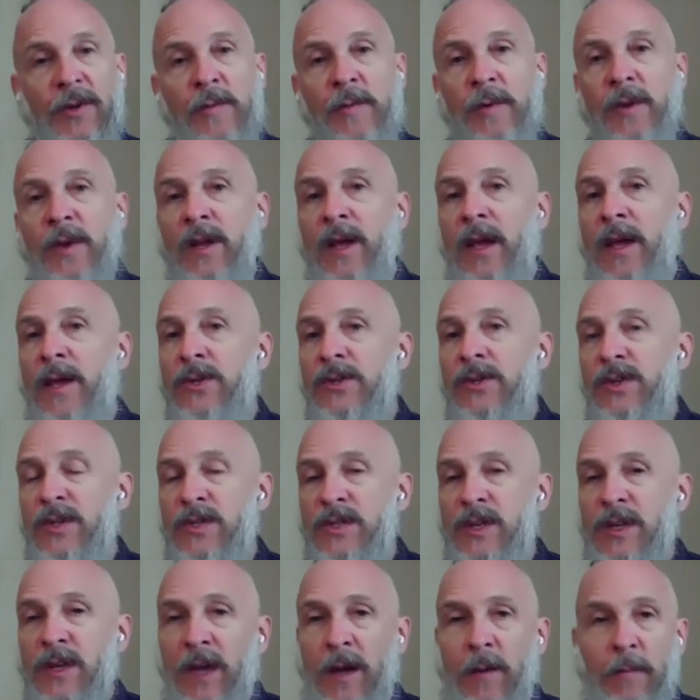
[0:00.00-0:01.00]

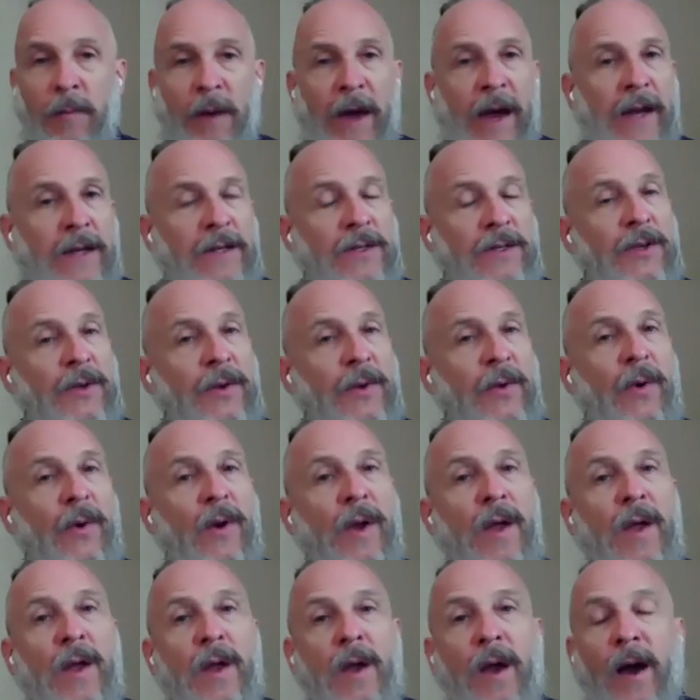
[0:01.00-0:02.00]
communications, again, back to
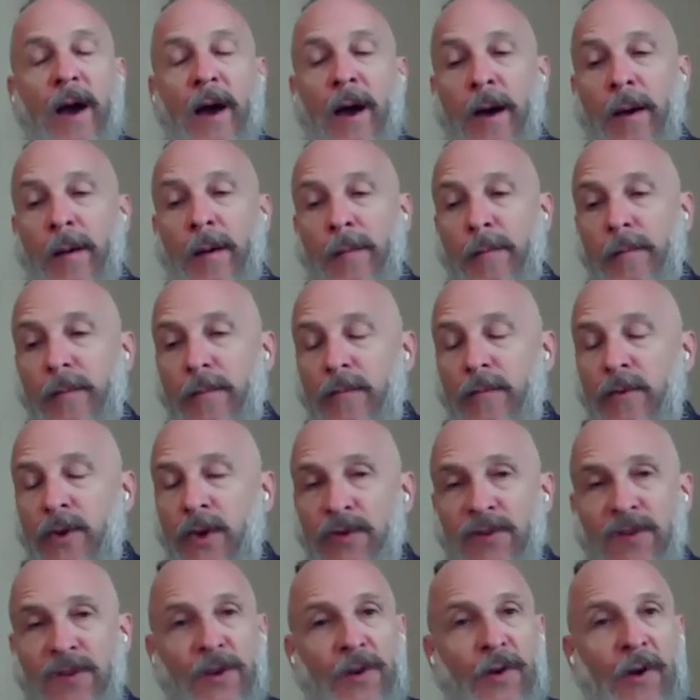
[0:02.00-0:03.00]

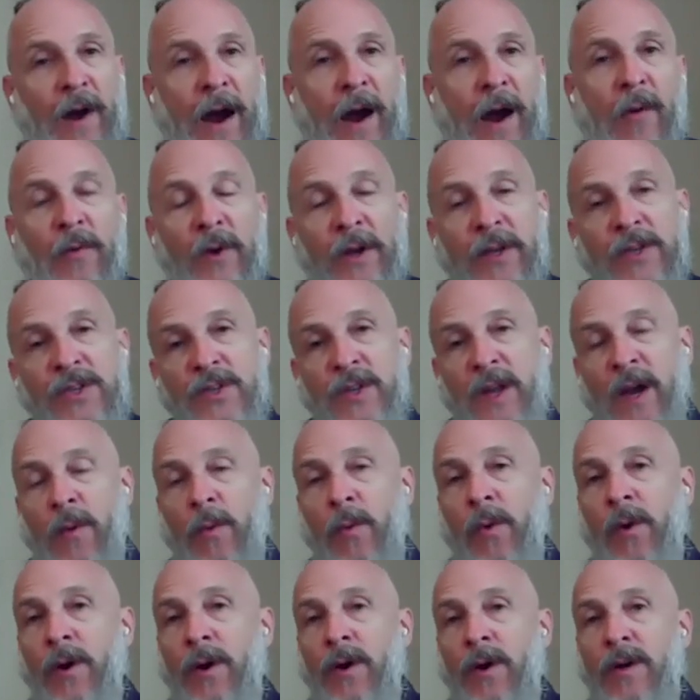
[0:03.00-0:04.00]
using your outreach
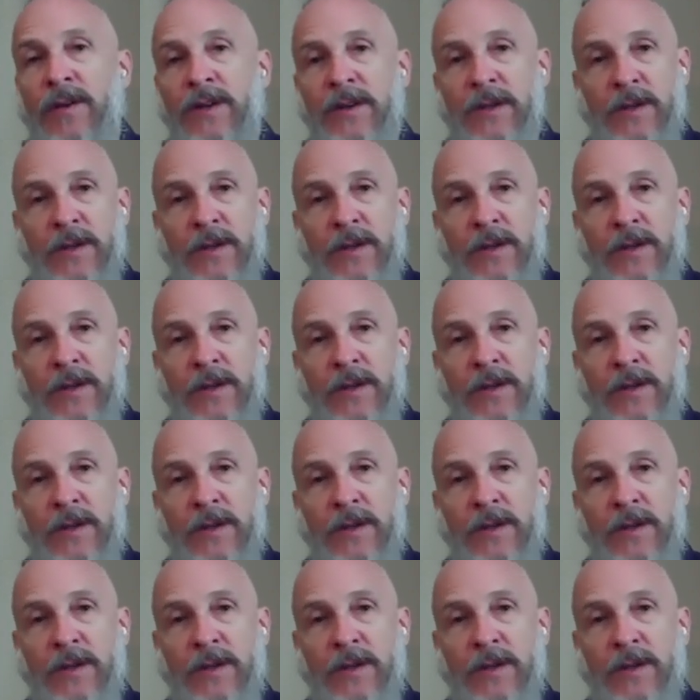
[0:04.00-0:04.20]
network